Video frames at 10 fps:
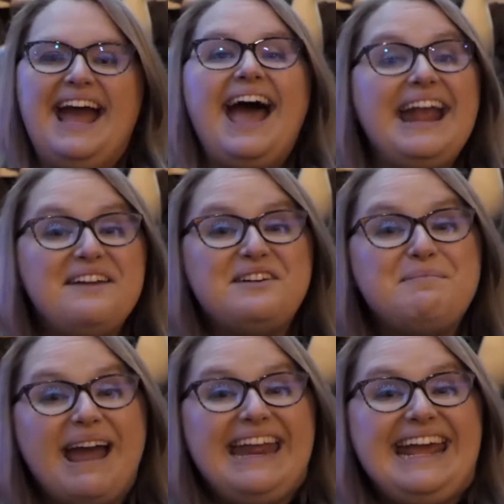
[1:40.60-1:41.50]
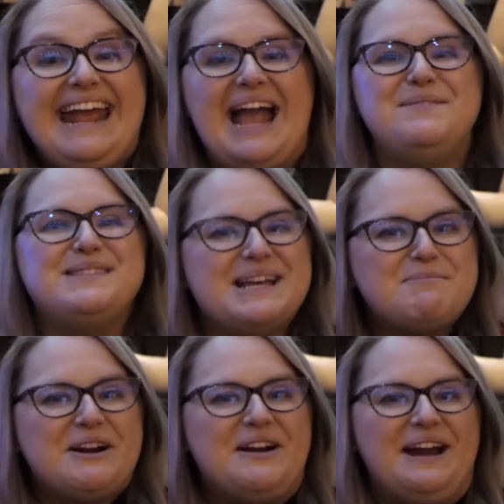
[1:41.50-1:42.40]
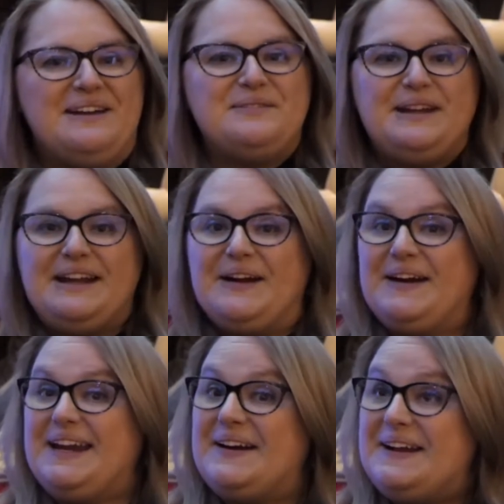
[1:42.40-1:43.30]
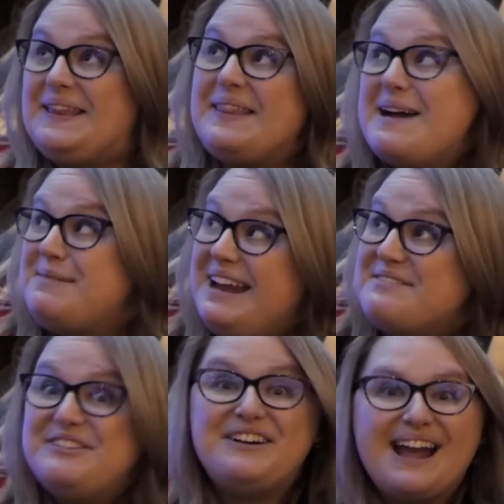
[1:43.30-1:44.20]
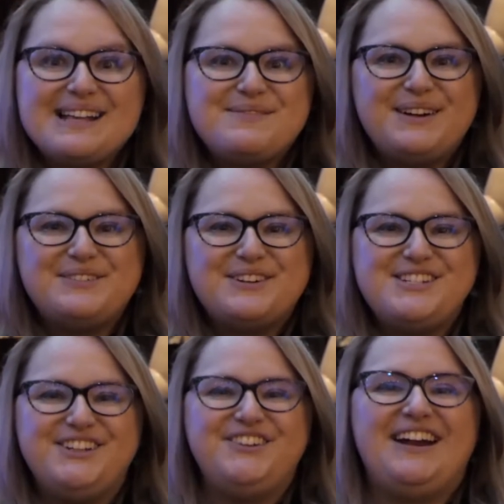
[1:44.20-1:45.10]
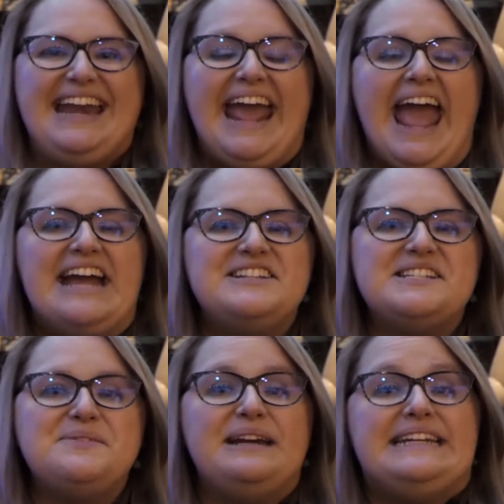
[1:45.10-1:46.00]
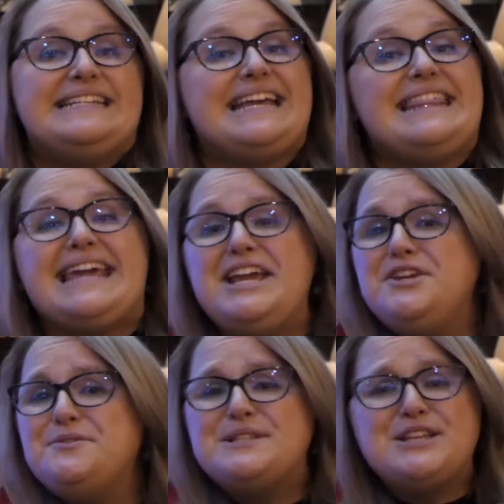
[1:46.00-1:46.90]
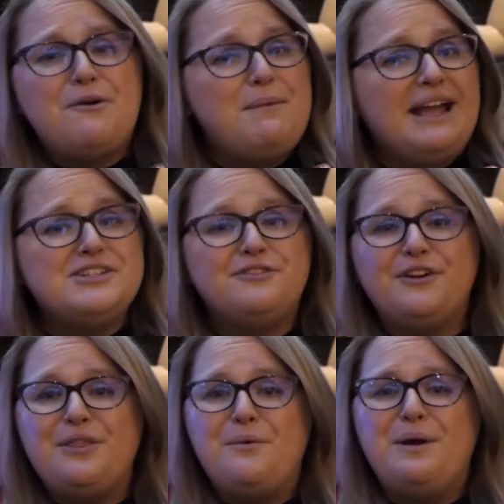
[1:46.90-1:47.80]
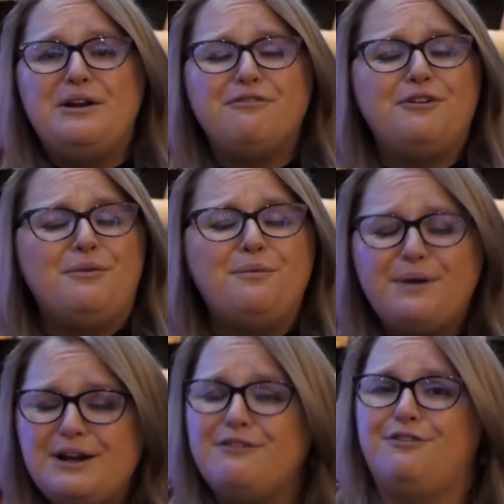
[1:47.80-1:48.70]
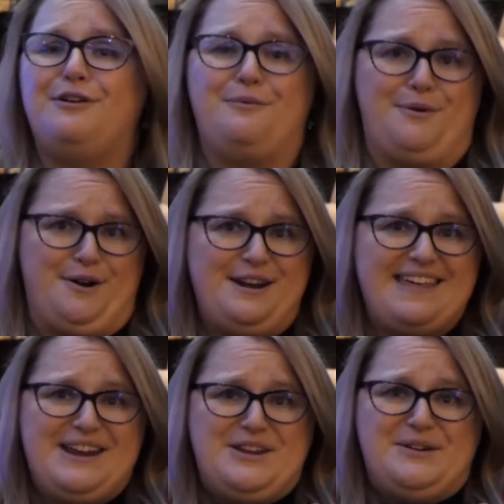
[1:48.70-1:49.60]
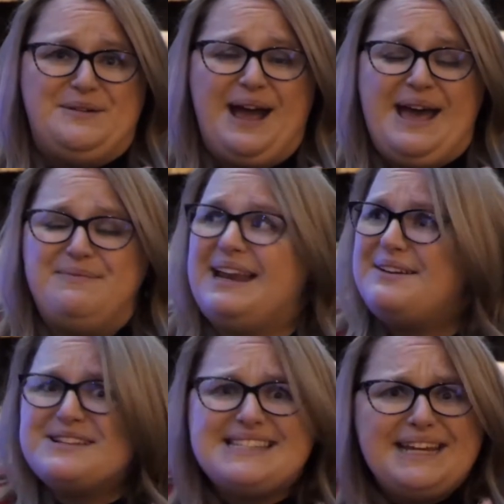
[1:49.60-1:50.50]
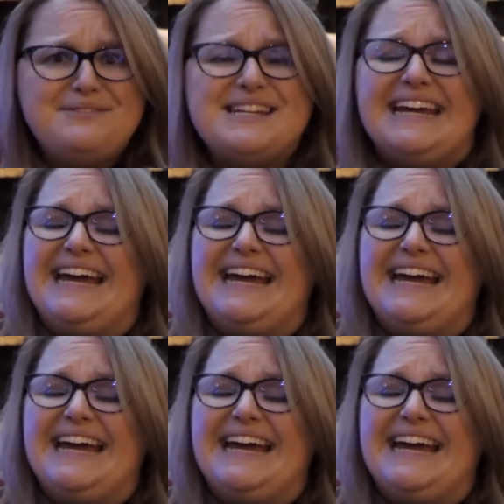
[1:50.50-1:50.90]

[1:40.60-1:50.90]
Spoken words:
Hi, everybody. I'm Summer, and we are here in the lobby at Florida Hospital for Children. Just wanted to say thank you so much for the wonderful, wonderful award that I received.